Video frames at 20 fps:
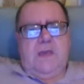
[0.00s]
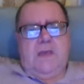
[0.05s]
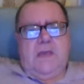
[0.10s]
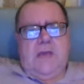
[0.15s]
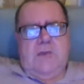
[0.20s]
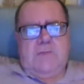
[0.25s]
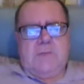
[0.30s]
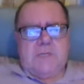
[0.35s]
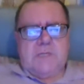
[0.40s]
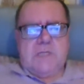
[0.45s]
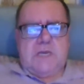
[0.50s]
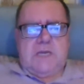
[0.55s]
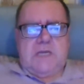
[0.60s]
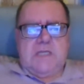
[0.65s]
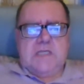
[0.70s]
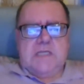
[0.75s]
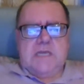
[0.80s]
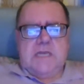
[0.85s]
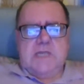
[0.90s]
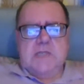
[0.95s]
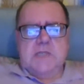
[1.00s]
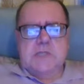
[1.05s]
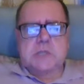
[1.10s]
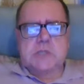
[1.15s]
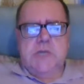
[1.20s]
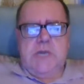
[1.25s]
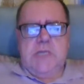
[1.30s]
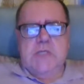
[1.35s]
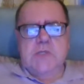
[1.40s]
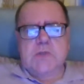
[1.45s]
Kevin's saying the Texas
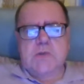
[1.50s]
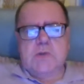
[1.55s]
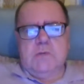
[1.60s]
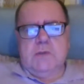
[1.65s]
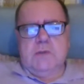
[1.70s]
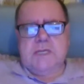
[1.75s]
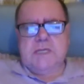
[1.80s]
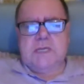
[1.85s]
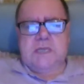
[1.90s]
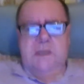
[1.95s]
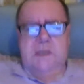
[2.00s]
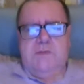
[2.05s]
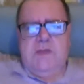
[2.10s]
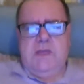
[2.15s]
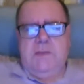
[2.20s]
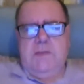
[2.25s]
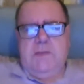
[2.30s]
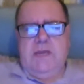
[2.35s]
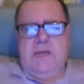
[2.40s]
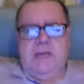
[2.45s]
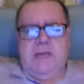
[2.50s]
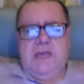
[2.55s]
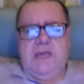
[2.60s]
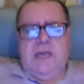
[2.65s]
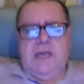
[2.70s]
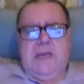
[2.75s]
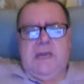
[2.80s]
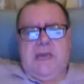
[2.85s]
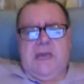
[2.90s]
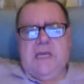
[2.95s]
Chainsaw Massacre remake
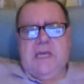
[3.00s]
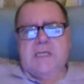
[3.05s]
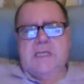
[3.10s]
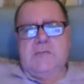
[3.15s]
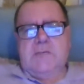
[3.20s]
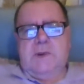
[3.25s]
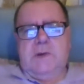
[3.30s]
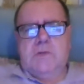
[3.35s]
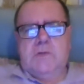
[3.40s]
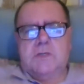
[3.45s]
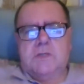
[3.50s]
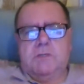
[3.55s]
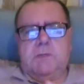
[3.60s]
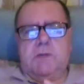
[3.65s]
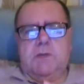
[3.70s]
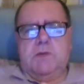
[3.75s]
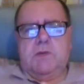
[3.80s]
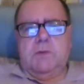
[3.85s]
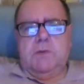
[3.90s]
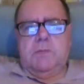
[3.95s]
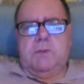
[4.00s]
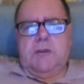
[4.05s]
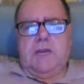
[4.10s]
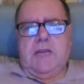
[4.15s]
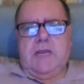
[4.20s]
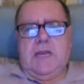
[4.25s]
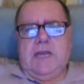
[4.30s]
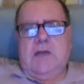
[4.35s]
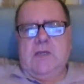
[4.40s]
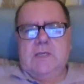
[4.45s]
is supposed to be good, but I
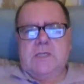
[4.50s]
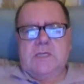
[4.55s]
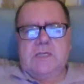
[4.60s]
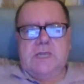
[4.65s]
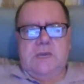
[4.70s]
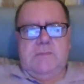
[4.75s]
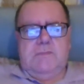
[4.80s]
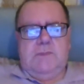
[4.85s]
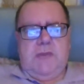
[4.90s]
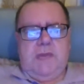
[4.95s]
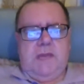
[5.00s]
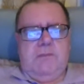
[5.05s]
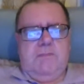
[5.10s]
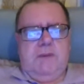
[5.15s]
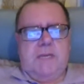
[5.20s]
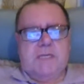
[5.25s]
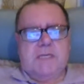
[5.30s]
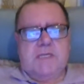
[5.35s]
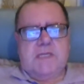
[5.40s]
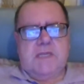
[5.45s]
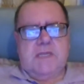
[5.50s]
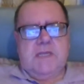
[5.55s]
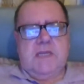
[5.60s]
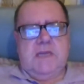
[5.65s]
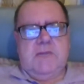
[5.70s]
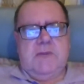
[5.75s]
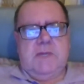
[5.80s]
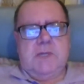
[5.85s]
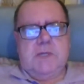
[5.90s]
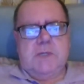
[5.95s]
cannot see it being better than
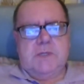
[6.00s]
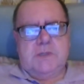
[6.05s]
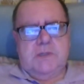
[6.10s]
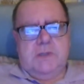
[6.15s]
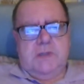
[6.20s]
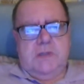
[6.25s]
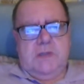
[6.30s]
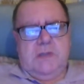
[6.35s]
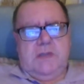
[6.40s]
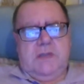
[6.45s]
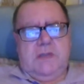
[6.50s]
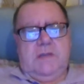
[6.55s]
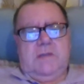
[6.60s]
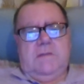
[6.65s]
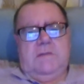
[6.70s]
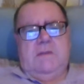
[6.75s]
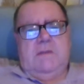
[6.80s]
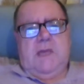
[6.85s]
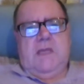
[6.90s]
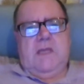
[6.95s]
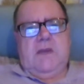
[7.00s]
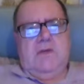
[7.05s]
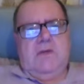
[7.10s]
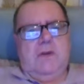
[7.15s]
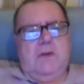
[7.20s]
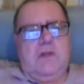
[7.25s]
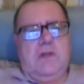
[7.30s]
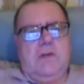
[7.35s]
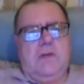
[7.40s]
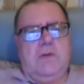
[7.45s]
the original. Are they
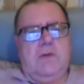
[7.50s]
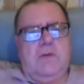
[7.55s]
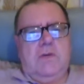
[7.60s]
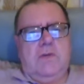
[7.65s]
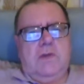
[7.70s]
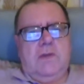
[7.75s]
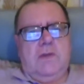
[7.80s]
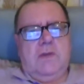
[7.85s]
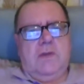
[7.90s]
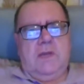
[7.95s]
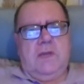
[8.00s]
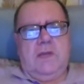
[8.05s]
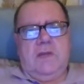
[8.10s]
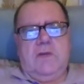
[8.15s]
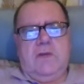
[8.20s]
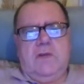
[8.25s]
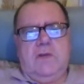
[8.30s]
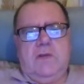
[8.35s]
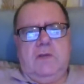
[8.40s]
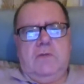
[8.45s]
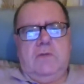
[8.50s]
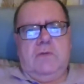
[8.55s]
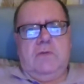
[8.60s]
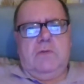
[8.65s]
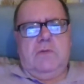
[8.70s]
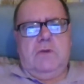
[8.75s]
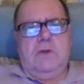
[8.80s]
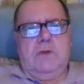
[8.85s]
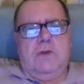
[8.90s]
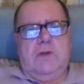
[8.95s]
going to do another? Are they going to do another
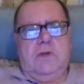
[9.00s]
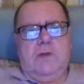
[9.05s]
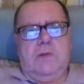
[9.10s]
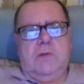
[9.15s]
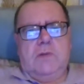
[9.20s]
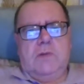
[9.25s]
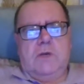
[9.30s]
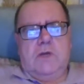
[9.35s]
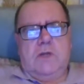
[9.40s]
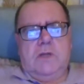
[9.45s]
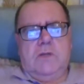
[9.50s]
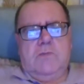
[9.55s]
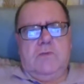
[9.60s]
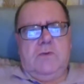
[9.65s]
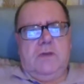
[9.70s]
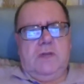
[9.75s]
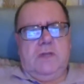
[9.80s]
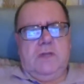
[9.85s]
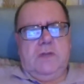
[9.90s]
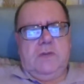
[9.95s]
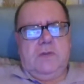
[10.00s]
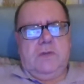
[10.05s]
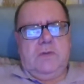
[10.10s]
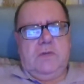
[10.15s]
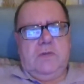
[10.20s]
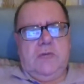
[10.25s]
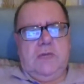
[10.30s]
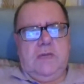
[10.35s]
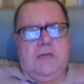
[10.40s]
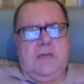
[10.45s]
one of those? Or they've already
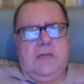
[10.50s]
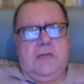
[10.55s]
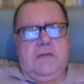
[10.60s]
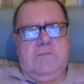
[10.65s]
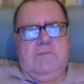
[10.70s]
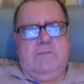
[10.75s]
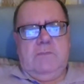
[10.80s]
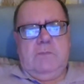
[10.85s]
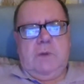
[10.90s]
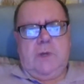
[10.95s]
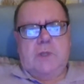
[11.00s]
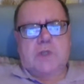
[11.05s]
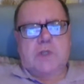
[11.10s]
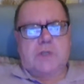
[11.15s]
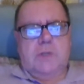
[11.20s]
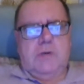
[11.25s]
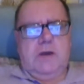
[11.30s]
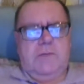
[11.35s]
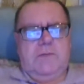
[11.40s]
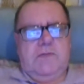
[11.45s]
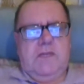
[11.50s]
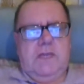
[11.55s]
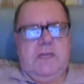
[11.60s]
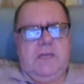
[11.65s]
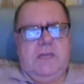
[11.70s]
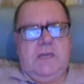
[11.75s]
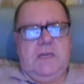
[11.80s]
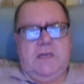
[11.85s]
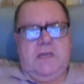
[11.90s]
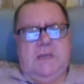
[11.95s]
done it, one or two, haven't
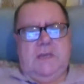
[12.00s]
they?